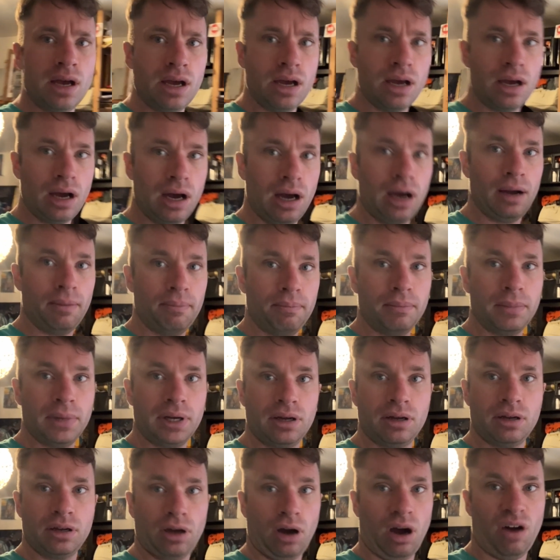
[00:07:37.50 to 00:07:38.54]

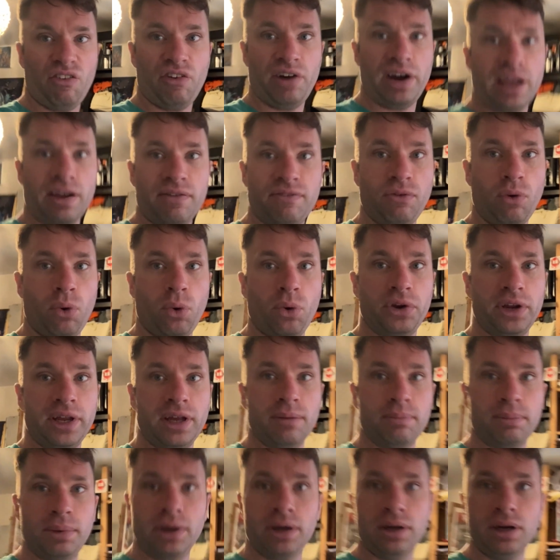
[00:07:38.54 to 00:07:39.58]
Can't really afford it,
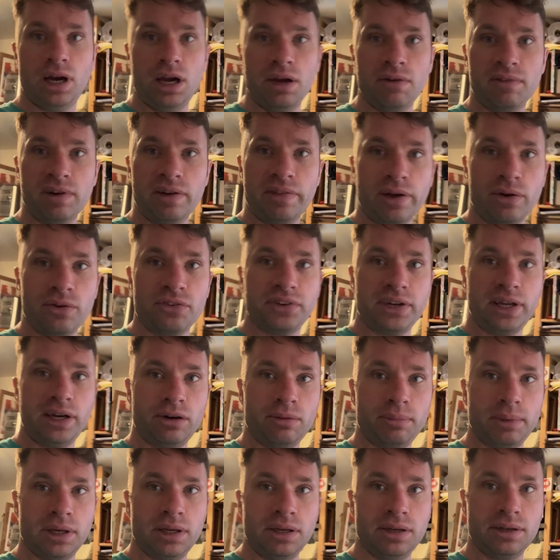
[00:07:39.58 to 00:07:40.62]
but hopefully they'll sell
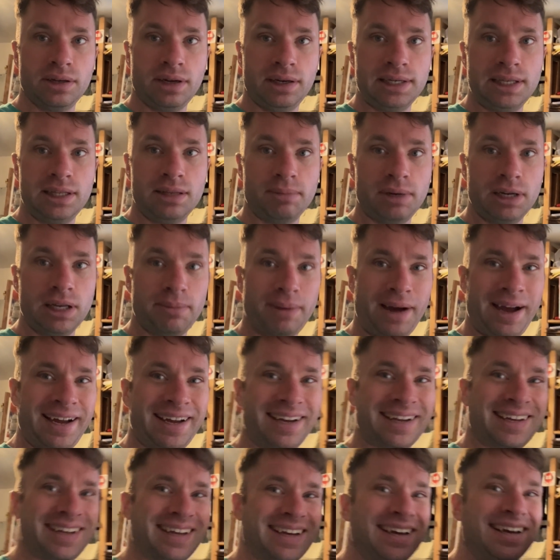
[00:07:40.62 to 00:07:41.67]
because I need the money
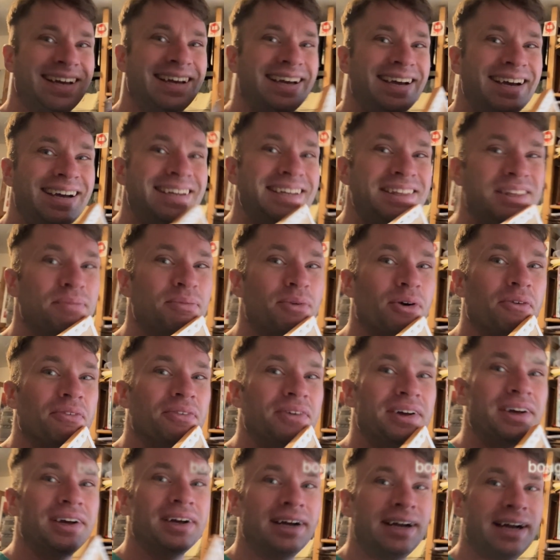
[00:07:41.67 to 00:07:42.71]
back, need the
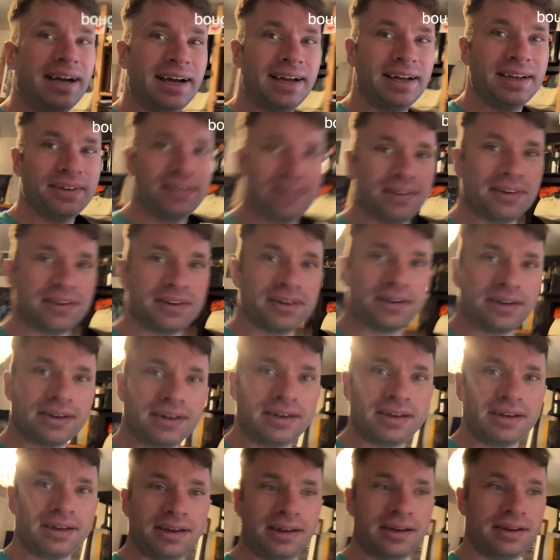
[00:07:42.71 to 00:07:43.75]
profit. And
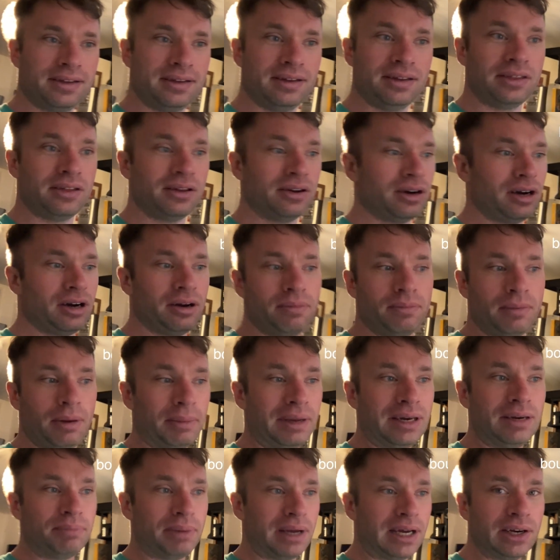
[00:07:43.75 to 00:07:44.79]
I
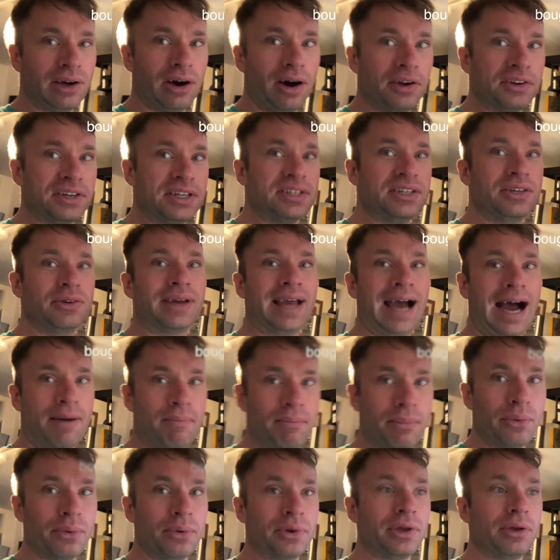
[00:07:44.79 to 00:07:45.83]
mean, being an artist, you
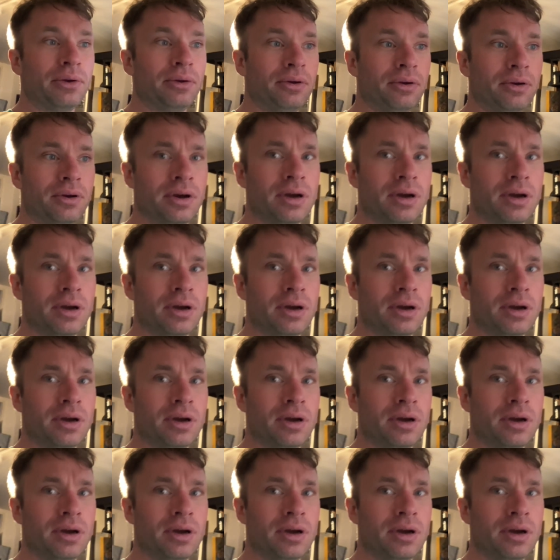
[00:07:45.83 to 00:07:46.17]
gamble, you